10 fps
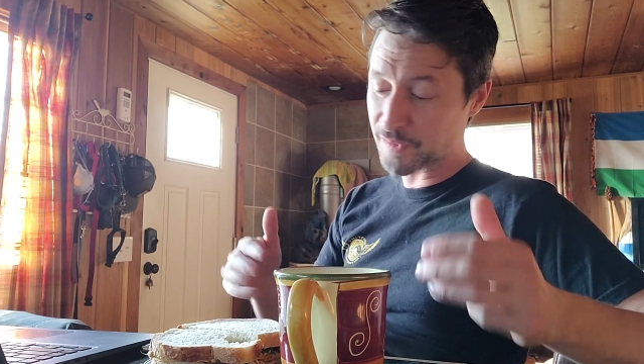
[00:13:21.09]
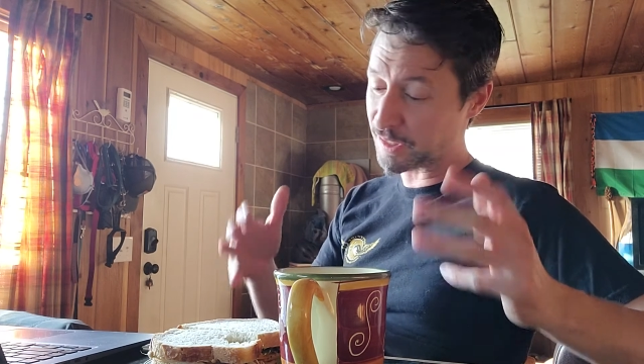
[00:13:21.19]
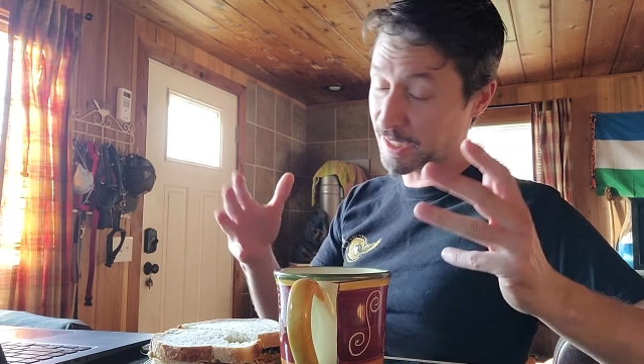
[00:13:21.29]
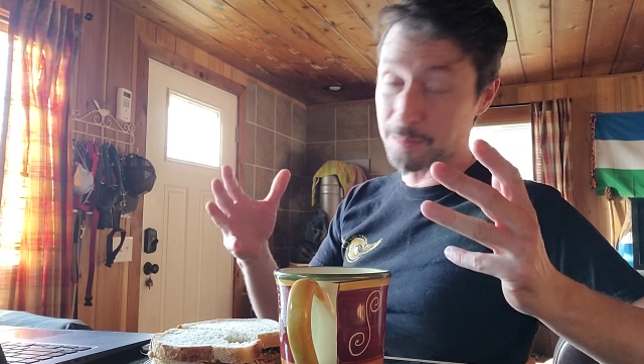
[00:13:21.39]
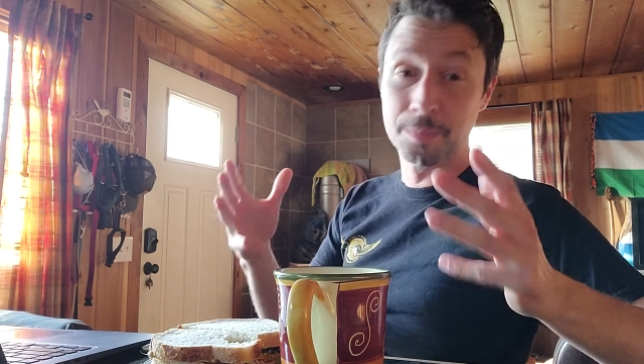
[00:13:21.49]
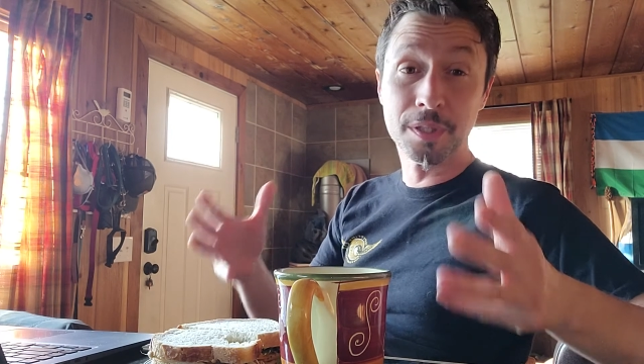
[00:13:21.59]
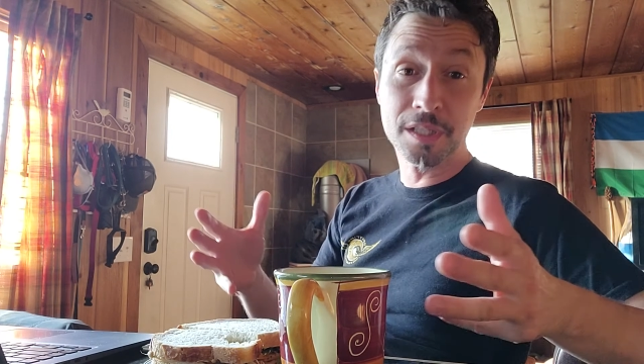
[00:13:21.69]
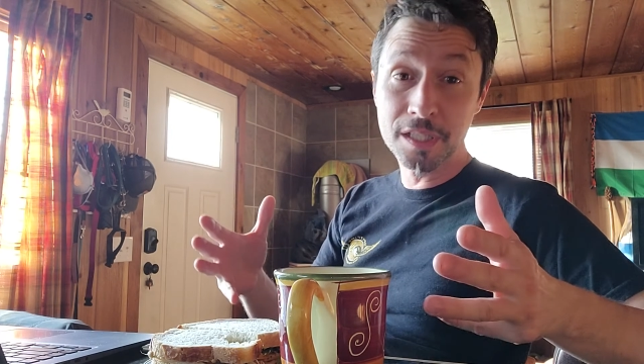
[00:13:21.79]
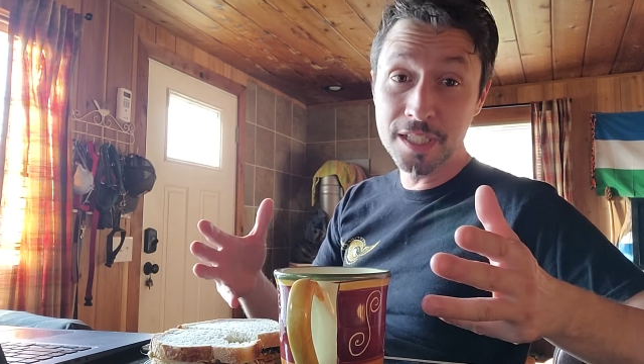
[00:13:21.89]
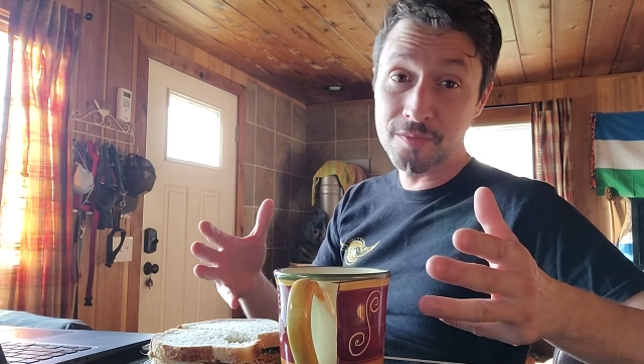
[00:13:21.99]
Like,
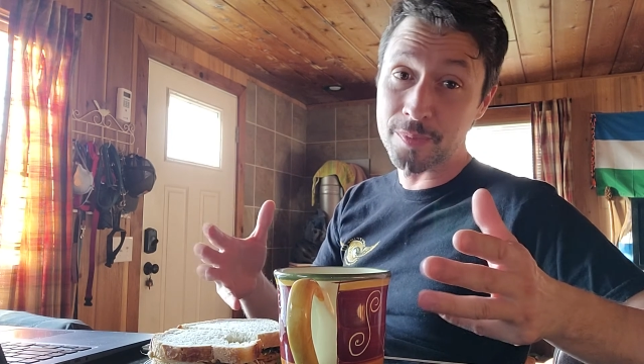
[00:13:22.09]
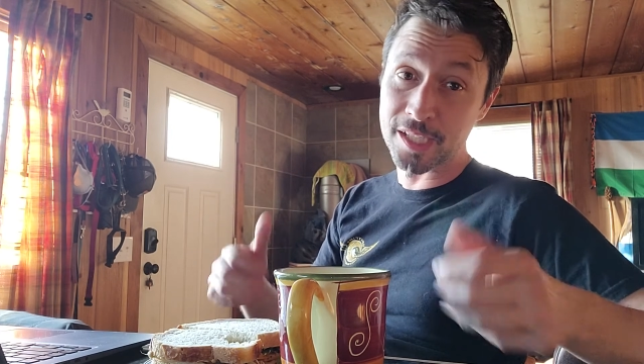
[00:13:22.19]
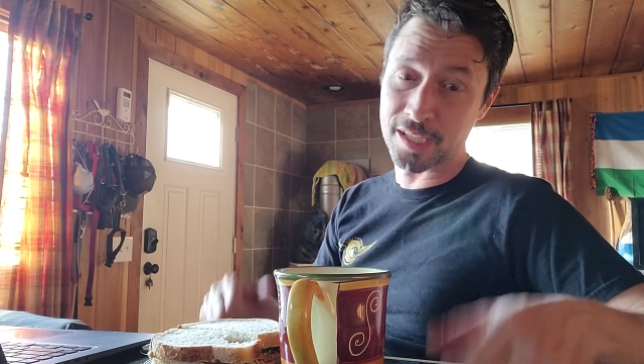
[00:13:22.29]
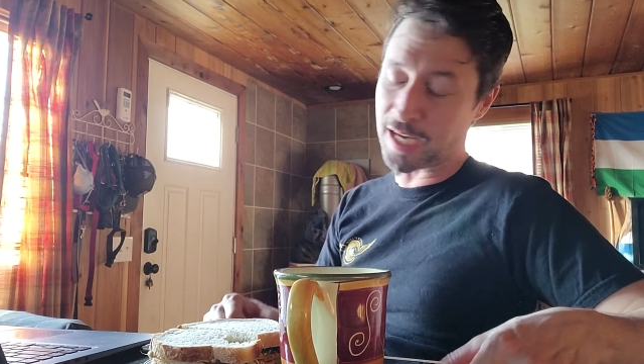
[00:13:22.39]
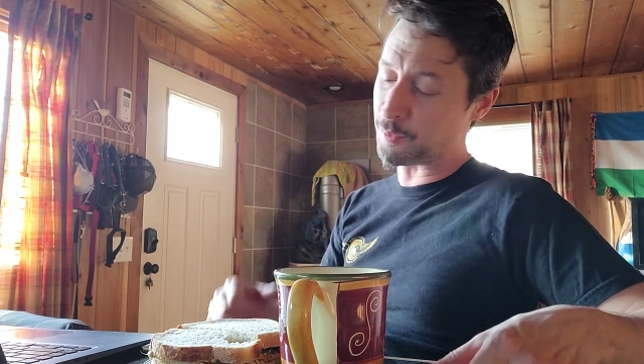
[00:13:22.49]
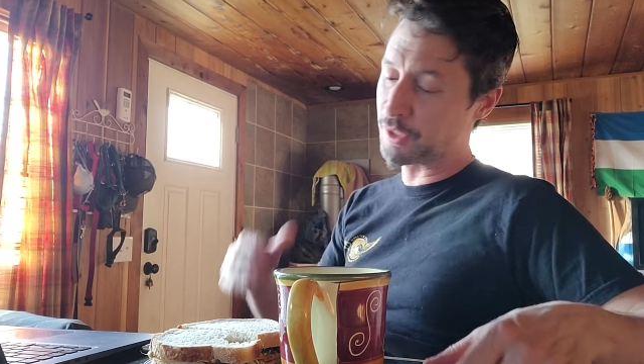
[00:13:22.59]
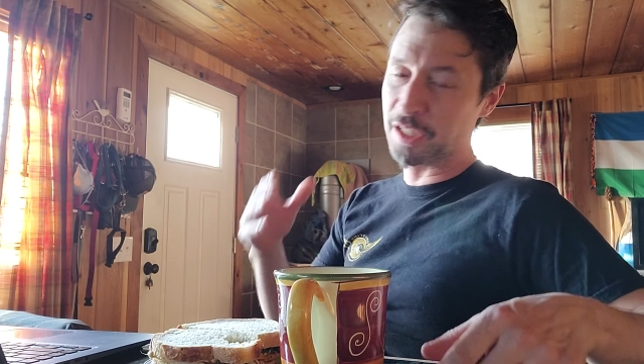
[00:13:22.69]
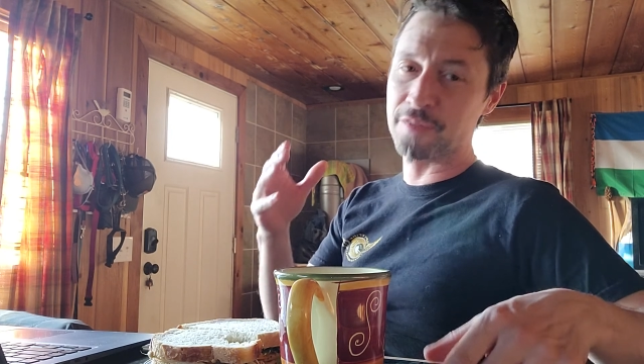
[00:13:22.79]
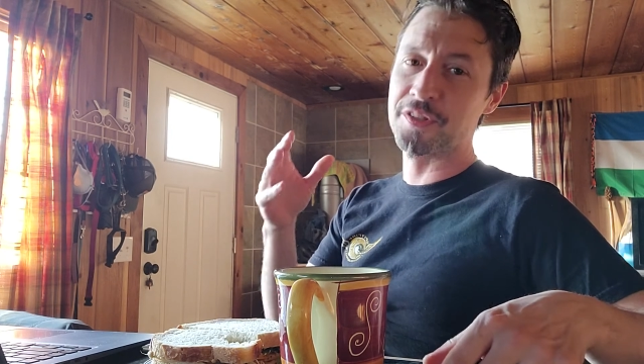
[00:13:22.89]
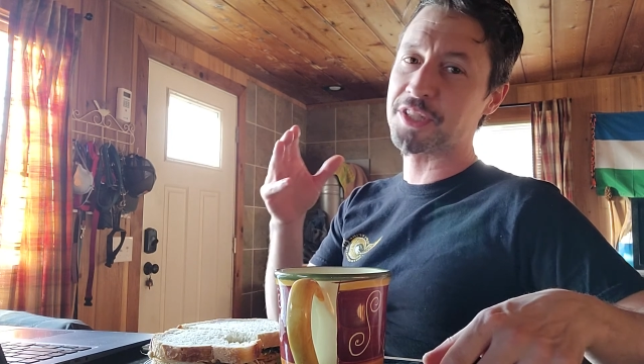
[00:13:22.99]
believe me, I would
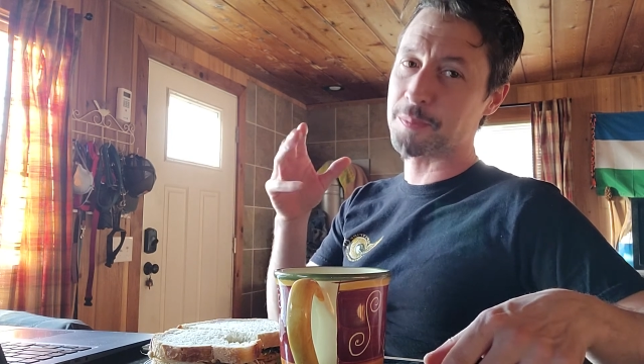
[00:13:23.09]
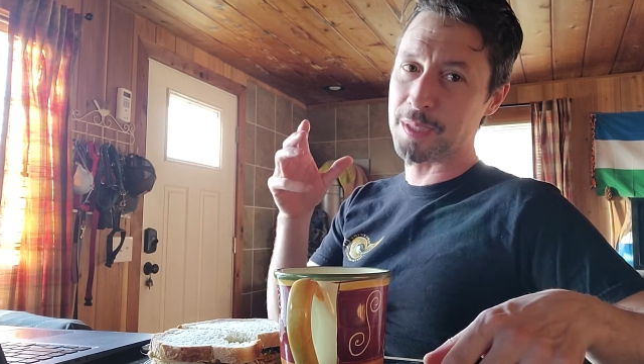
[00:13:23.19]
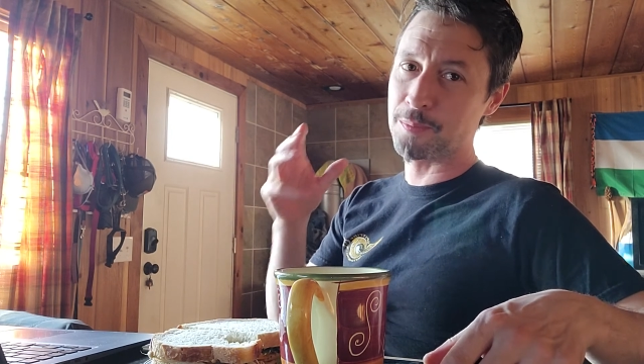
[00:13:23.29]
love this to be